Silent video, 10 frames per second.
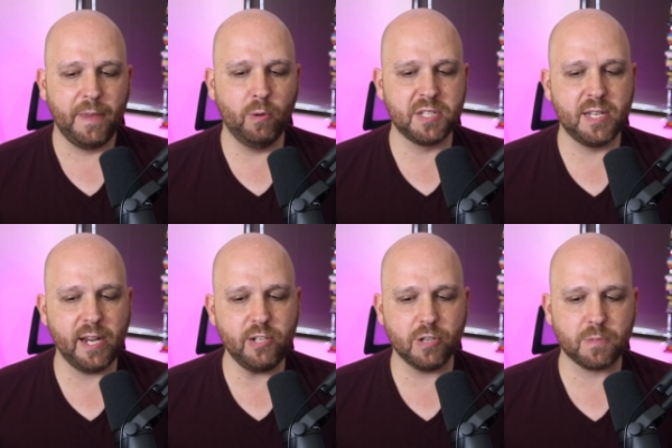It was a
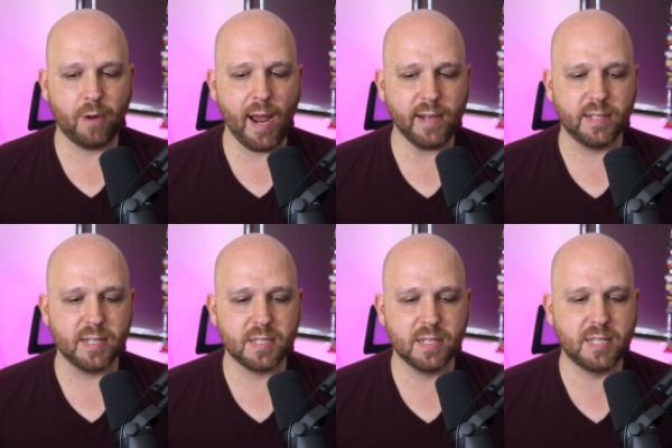dangerous
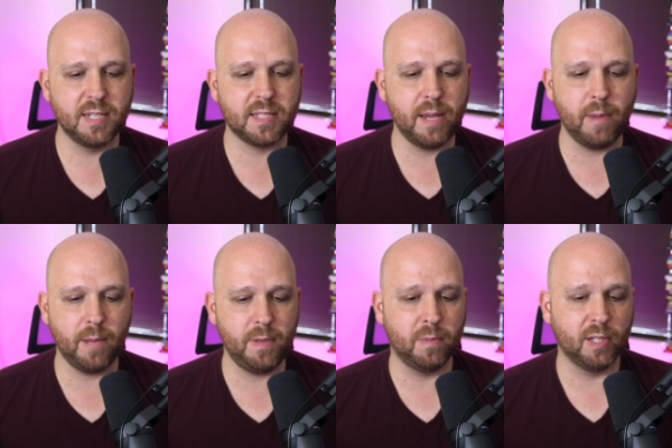practice since they
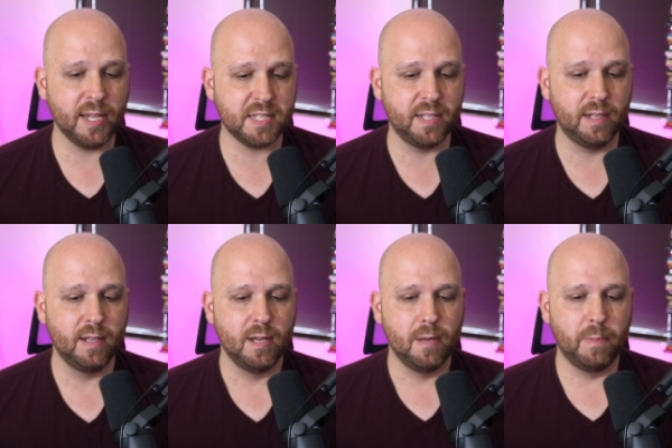might be
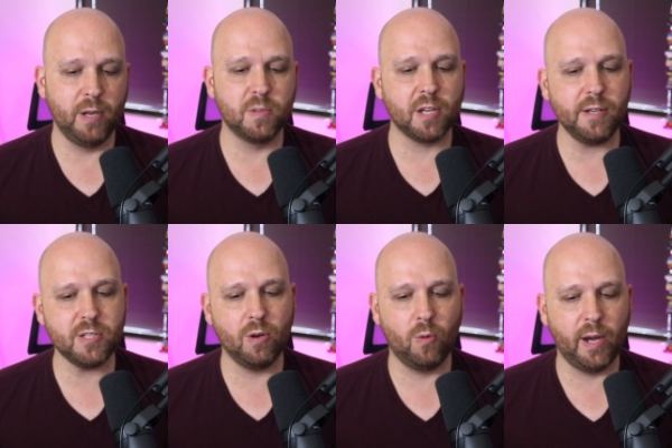molested, but it was
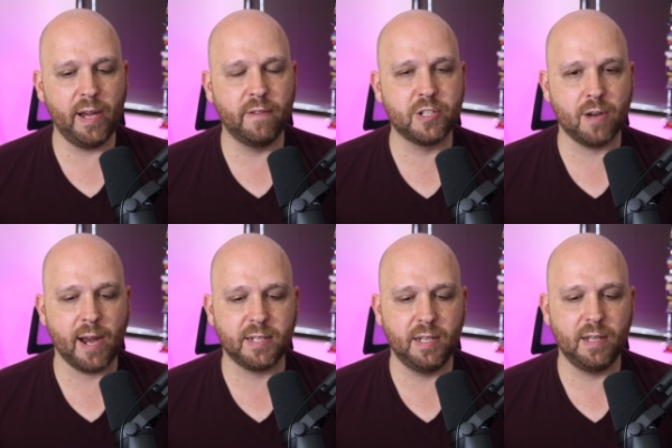also a way of
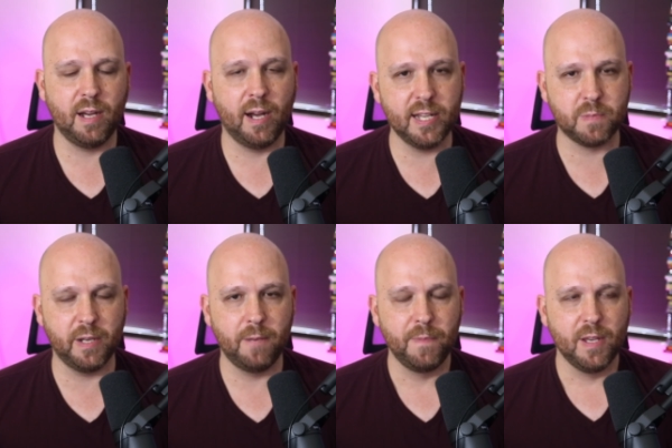attracting a
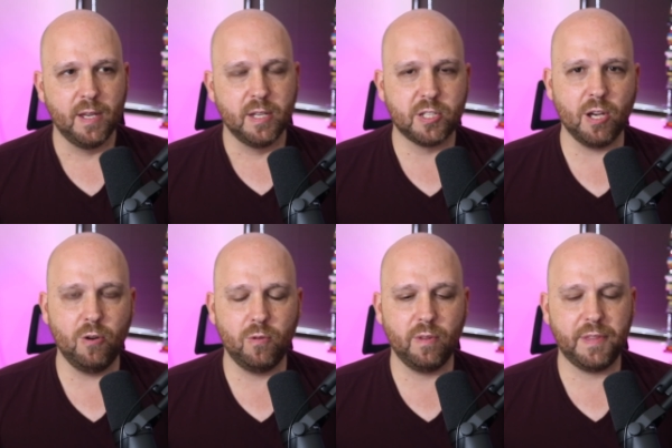husband.
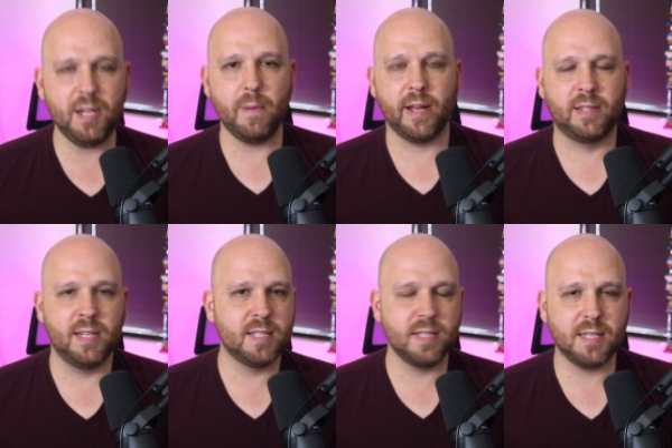So think about
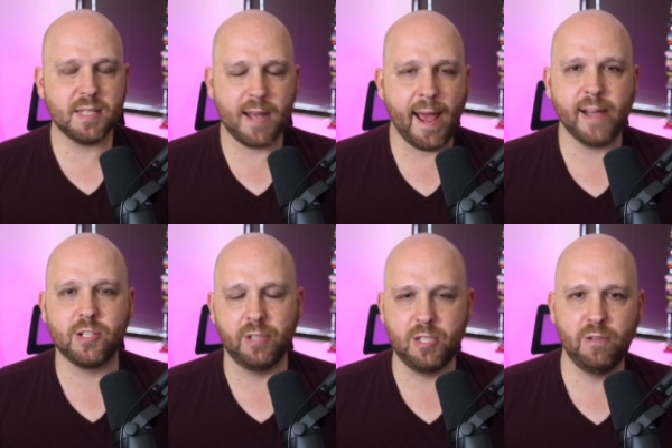this. This isn't
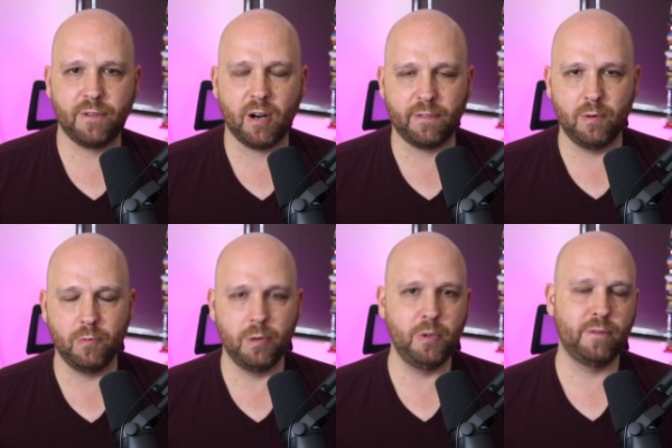actually too far
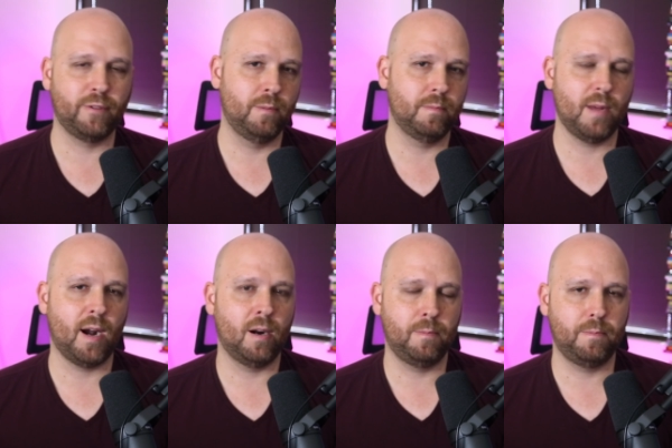removed from
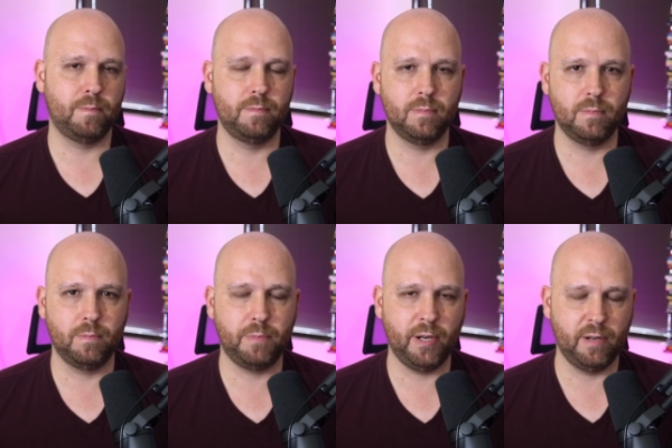our
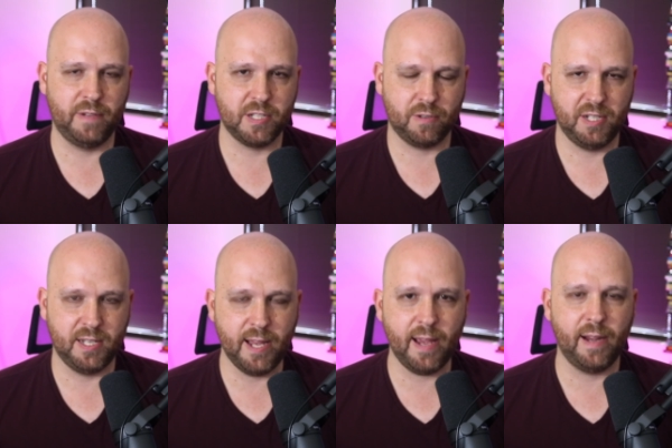period of history
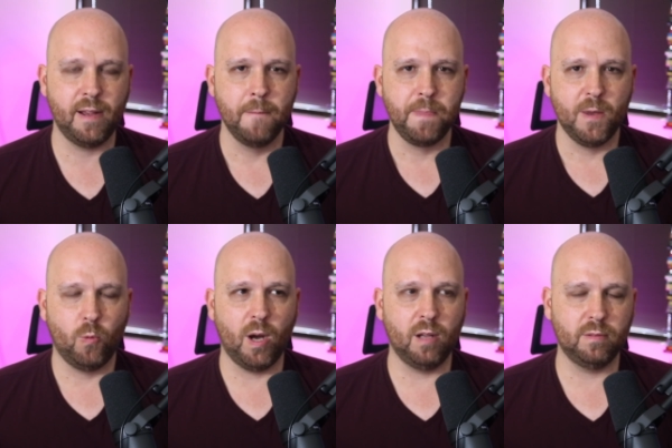today.
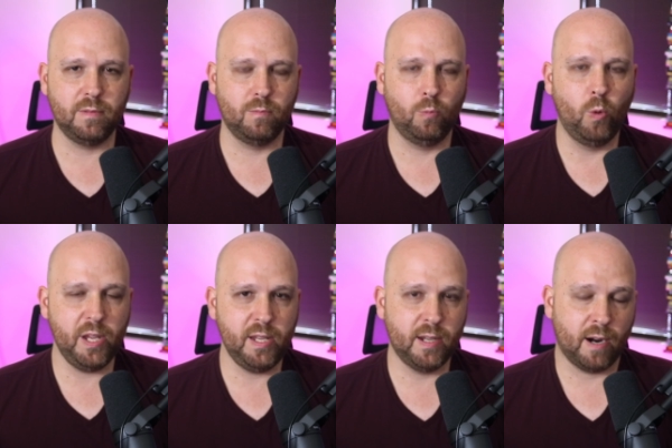While
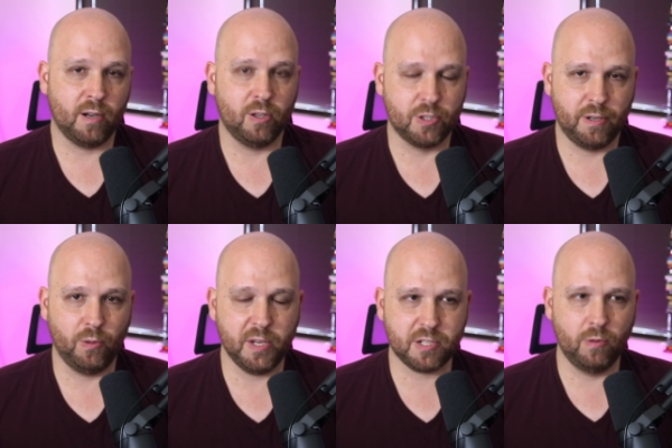we in our culture, in
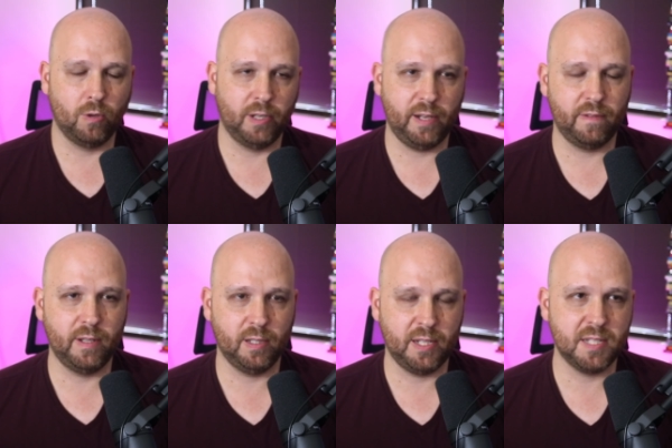the Western world
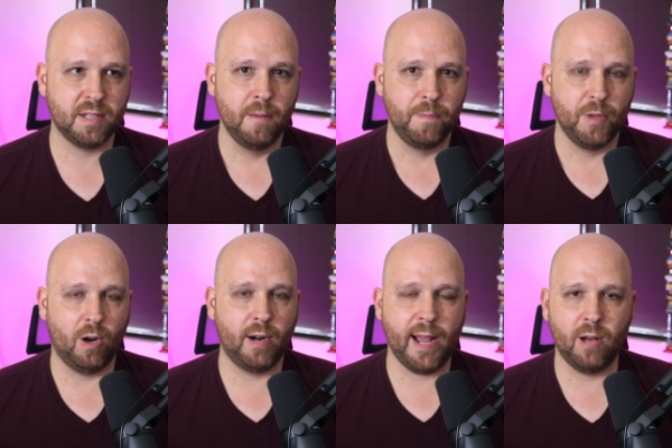at least,
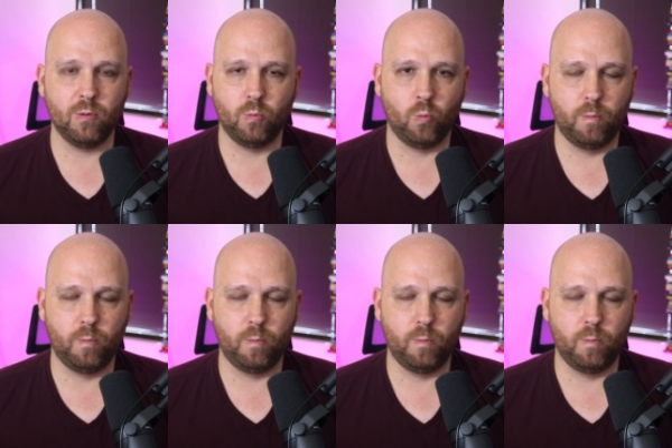aren't out,